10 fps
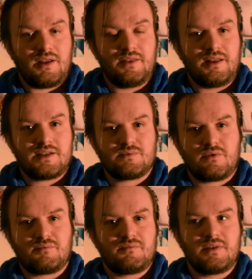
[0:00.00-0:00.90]
and that's
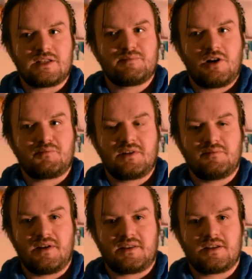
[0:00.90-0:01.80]
what inspired me to
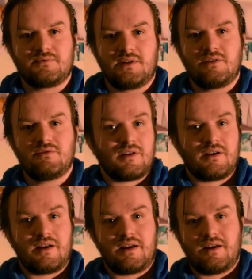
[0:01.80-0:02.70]
make this video.
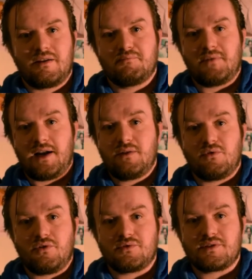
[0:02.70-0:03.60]
My
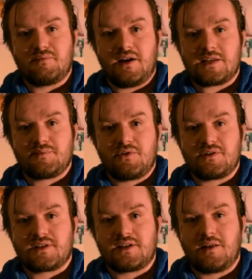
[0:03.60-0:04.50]
words and my experience
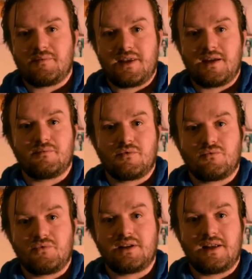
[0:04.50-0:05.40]
can help them
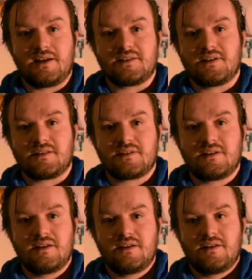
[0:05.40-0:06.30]
realize that,
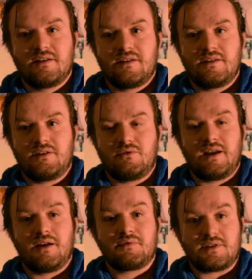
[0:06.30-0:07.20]
you know,
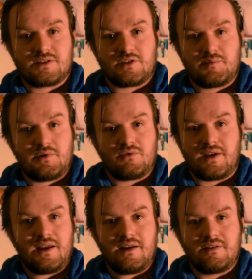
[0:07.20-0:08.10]
everything's gonna be
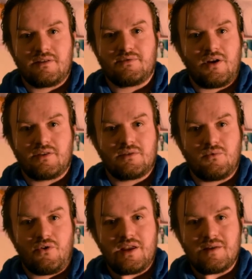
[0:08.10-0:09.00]
okay. You've nothing to
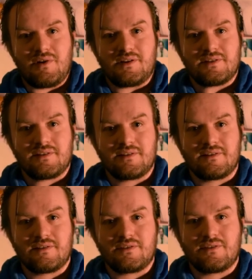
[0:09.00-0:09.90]
worry about.
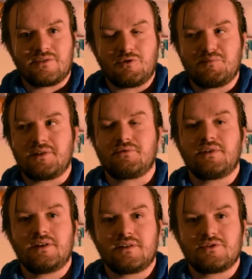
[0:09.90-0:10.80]
Don't be
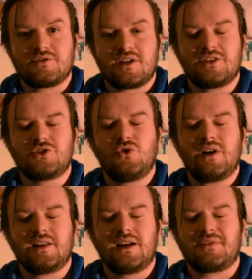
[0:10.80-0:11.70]
afraid. Just
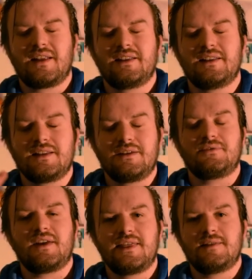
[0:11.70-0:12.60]
enjoy life and live
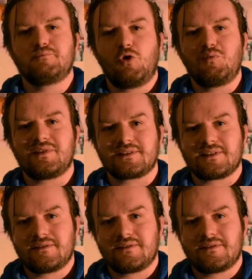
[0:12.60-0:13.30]
in the moment.